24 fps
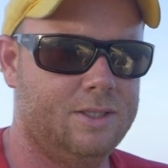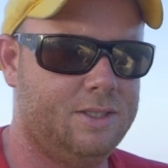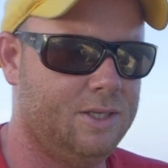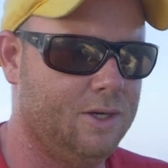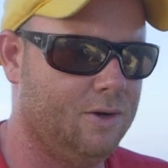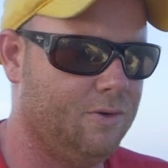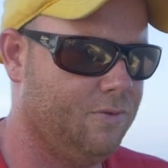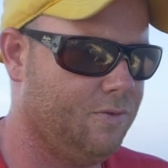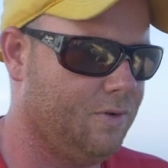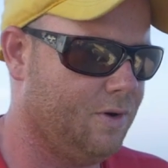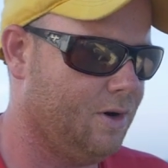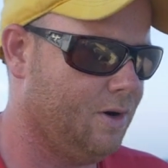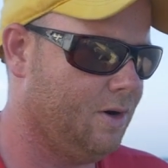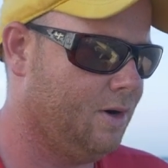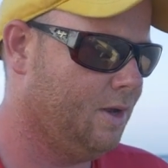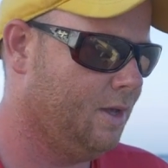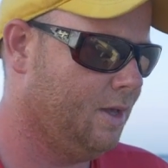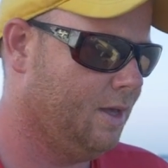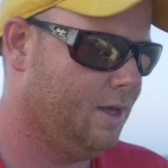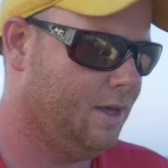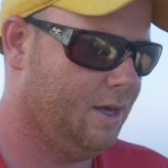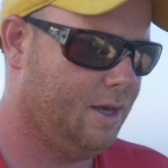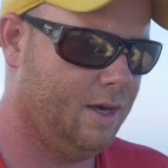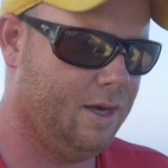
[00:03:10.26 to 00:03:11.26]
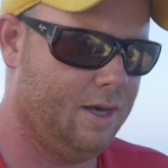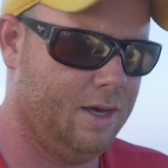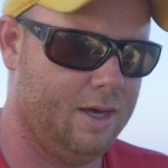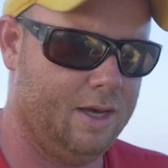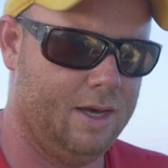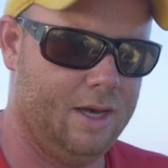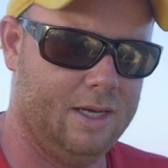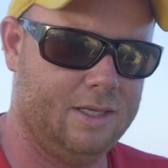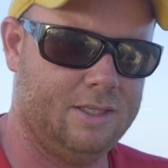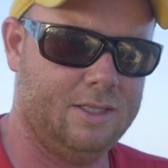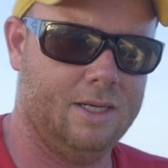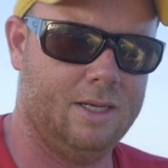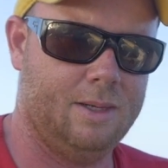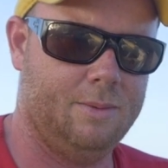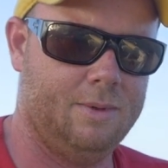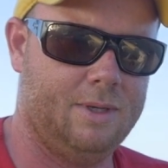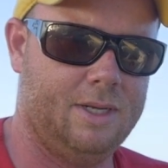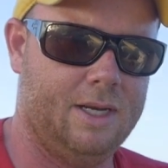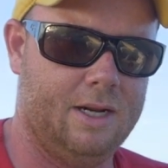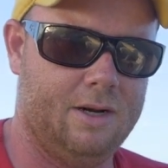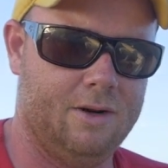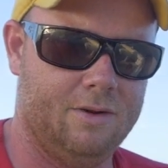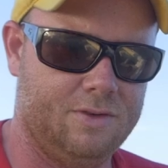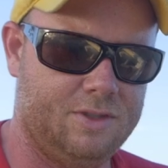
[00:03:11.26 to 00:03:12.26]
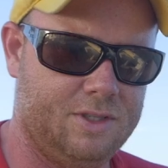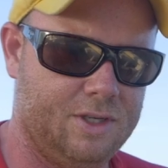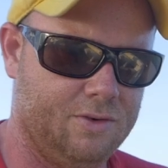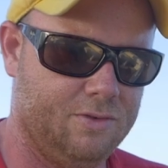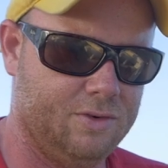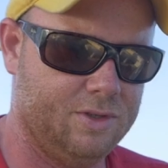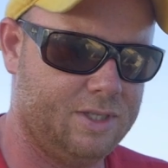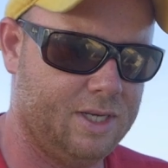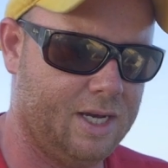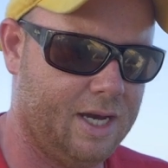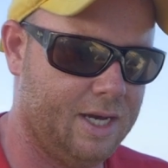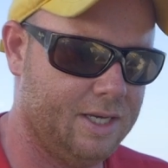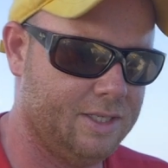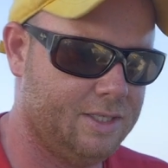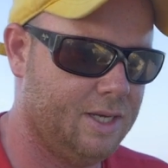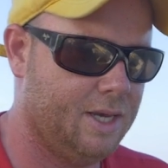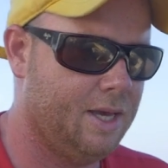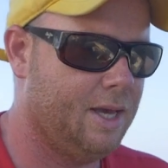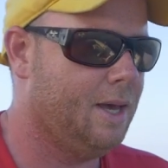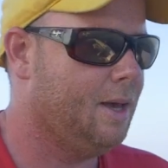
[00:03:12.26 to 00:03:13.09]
Silver, uh, excellent imitator of silver size.